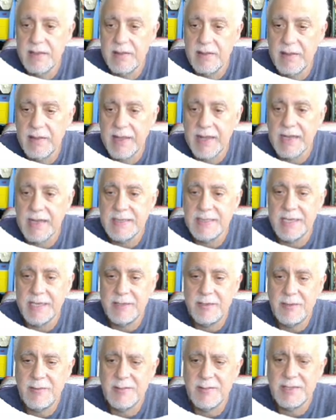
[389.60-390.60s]
Like I
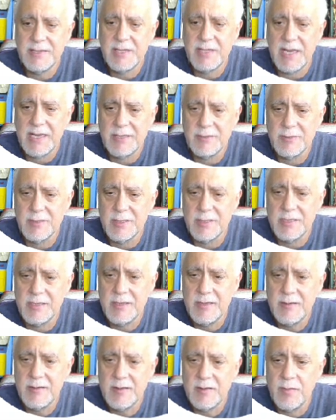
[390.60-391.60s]
said, you could change it.
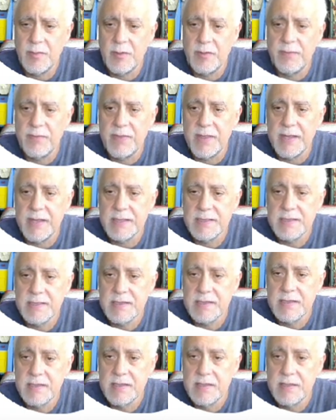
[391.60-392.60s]
You could move
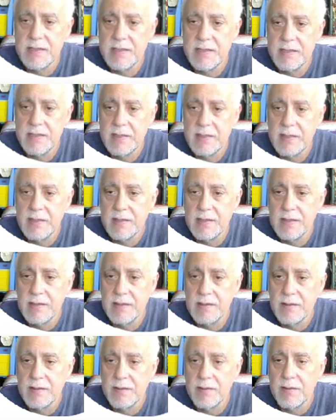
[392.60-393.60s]
this
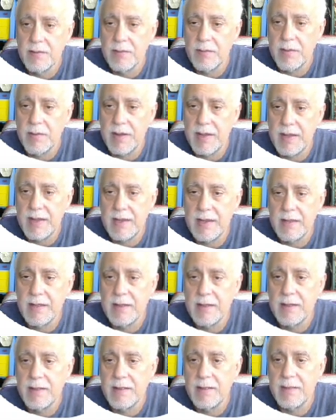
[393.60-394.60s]
right
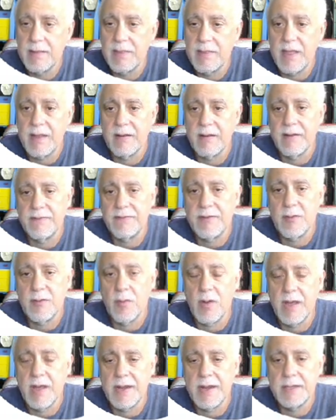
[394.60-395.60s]
there if you
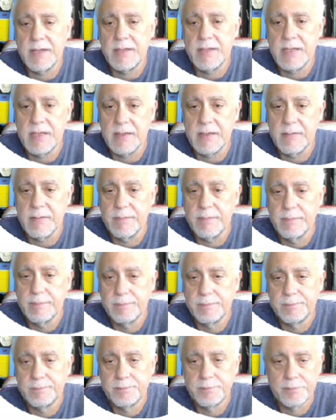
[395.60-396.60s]
wanted to.
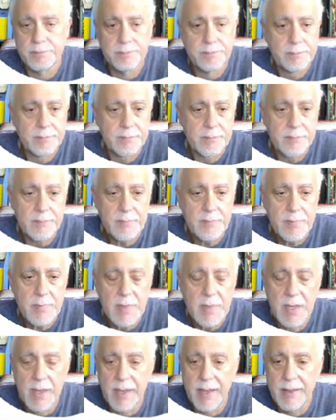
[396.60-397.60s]

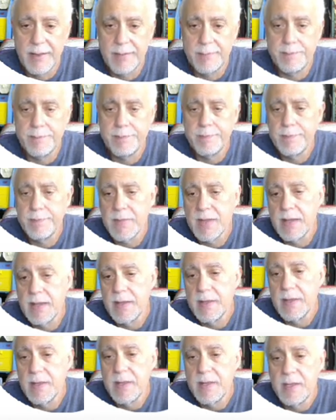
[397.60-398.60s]

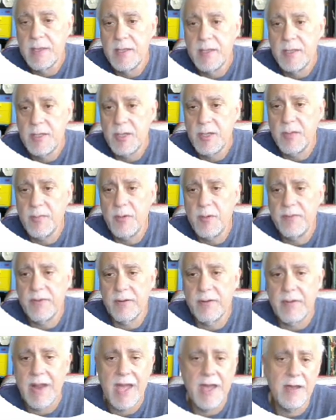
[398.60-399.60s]
You can move it
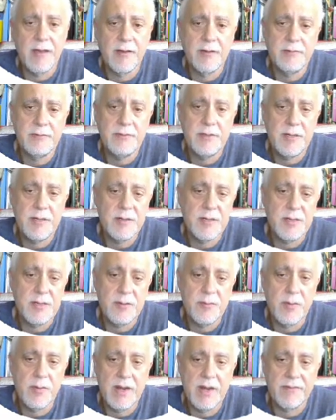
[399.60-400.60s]
around. You could
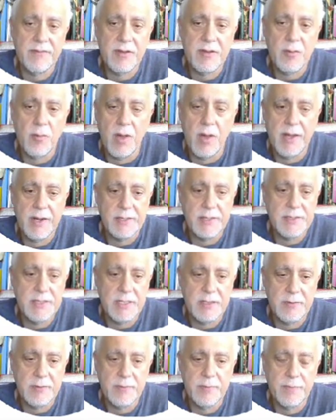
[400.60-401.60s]
do whatever you wanted
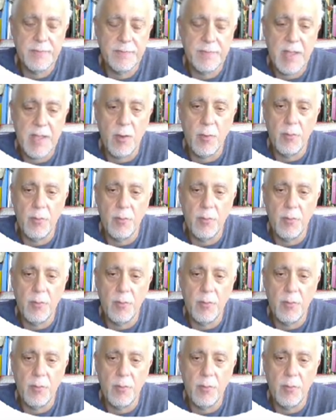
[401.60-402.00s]
to. Now,